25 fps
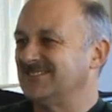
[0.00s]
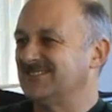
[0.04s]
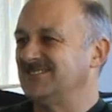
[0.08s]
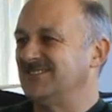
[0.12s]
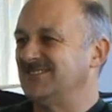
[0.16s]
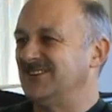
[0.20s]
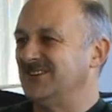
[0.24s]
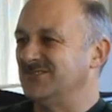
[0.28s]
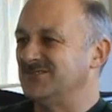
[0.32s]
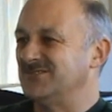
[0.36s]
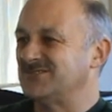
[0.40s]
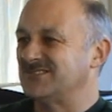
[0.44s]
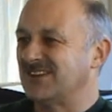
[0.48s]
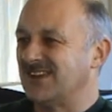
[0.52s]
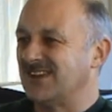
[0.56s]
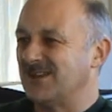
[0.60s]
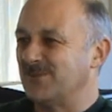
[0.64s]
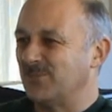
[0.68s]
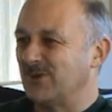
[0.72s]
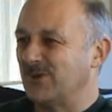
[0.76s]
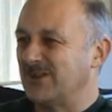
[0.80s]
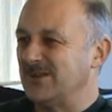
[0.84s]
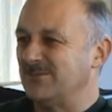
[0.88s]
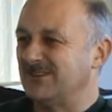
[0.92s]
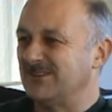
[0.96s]
use to
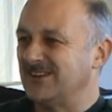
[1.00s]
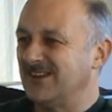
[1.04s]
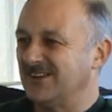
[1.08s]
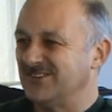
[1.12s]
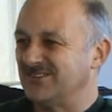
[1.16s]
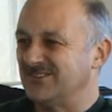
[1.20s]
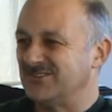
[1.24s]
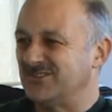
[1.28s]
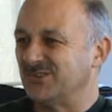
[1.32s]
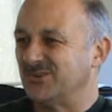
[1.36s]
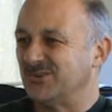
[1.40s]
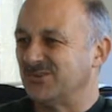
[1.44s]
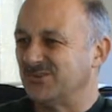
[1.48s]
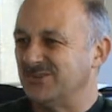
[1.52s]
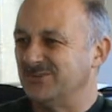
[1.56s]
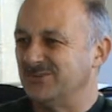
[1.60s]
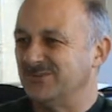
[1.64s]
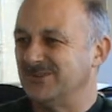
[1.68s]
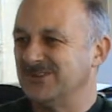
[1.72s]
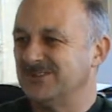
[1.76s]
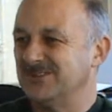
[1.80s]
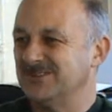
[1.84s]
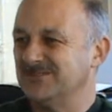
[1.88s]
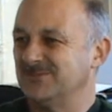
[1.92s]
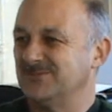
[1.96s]
get people out the door who
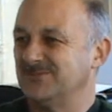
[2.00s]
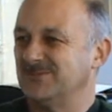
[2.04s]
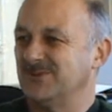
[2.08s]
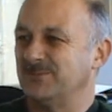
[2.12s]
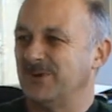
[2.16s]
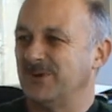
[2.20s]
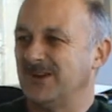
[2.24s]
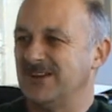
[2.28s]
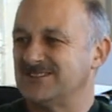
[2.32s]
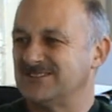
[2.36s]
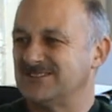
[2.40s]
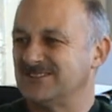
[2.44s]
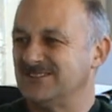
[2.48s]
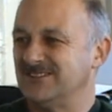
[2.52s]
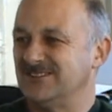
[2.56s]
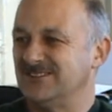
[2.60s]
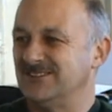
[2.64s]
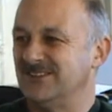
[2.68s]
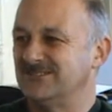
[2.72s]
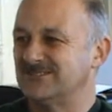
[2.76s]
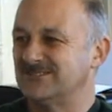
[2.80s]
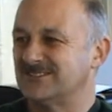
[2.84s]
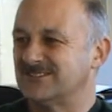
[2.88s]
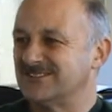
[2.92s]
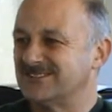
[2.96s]
were basically
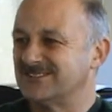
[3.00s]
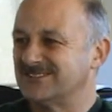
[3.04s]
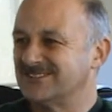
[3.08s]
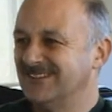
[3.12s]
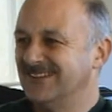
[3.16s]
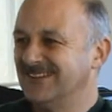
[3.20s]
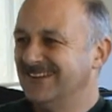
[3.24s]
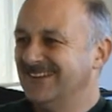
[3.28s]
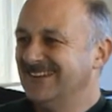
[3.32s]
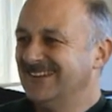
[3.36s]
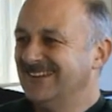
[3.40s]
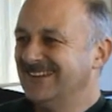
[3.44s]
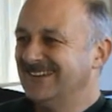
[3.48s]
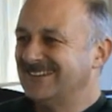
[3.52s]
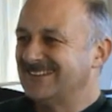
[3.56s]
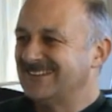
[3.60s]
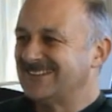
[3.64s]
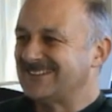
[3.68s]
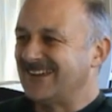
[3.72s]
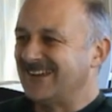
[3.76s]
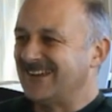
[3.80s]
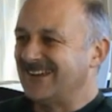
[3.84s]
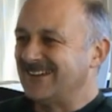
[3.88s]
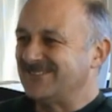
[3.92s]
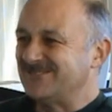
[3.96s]
useless.
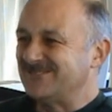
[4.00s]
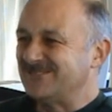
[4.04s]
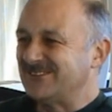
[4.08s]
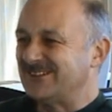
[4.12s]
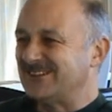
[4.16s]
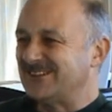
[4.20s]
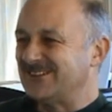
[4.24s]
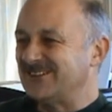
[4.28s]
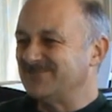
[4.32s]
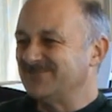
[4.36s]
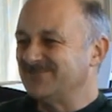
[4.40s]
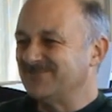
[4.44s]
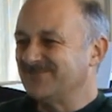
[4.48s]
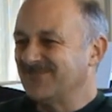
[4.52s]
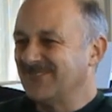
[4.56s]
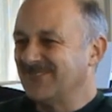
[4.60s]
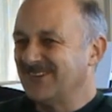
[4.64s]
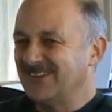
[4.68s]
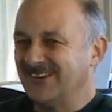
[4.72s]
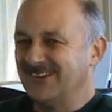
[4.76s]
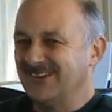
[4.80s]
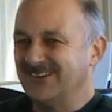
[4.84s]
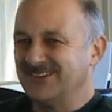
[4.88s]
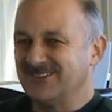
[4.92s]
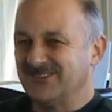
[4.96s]
So
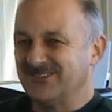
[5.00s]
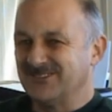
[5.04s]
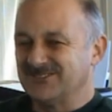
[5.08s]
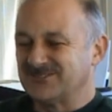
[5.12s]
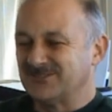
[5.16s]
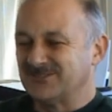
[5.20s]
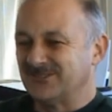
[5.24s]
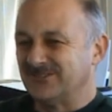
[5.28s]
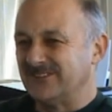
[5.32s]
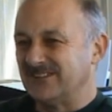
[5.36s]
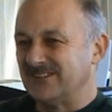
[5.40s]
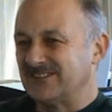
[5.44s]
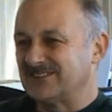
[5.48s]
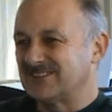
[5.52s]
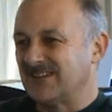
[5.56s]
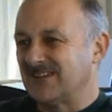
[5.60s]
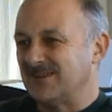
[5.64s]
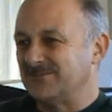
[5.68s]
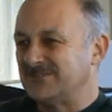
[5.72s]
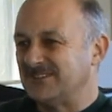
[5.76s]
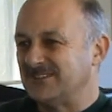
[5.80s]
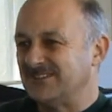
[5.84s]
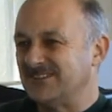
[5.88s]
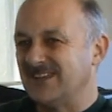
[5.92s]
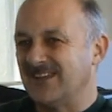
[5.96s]
I sort of
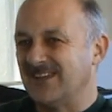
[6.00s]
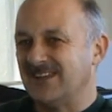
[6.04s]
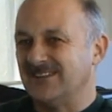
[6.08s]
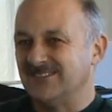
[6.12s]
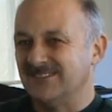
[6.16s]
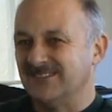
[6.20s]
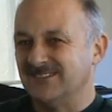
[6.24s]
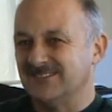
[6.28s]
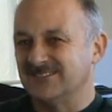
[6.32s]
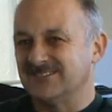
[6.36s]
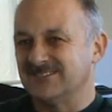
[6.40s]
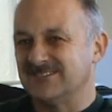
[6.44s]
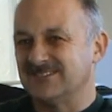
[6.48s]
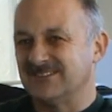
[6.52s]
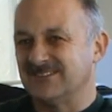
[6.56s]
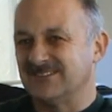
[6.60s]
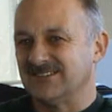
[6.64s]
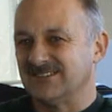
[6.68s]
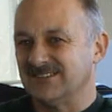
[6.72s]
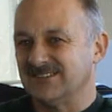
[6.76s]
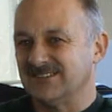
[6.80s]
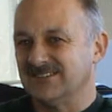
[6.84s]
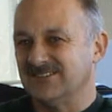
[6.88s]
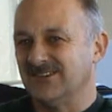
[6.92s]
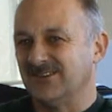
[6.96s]
accepted then that
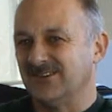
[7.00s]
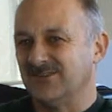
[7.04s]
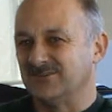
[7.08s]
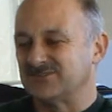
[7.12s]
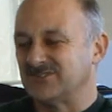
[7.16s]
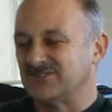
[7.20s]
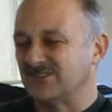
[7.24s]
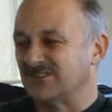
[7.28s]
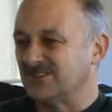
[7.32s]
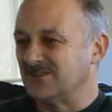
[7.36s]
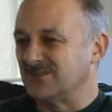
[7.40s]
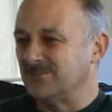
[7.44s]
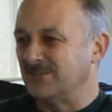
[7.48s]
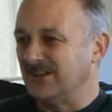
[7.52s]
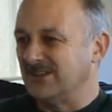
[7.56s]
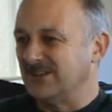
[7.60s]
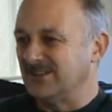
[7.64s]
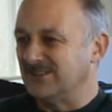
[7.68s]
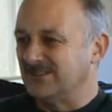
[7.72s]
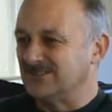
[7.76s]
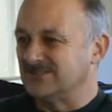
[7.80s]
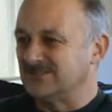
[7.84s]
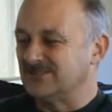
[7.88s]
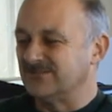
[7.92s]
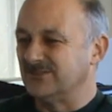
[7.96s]
I was not going to
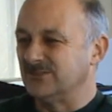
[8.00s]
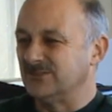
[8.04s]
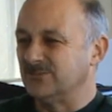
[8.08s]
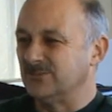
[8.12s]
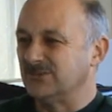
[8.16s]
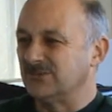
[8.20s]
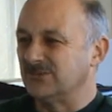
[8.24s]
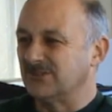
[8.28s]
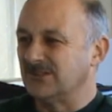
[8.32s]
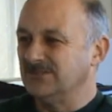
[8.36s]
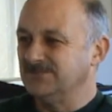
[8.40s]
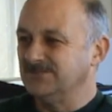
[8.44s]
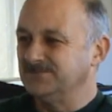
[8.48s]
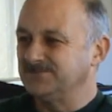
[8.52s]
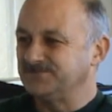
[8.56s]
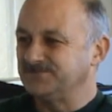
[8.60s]
make it as a footballer.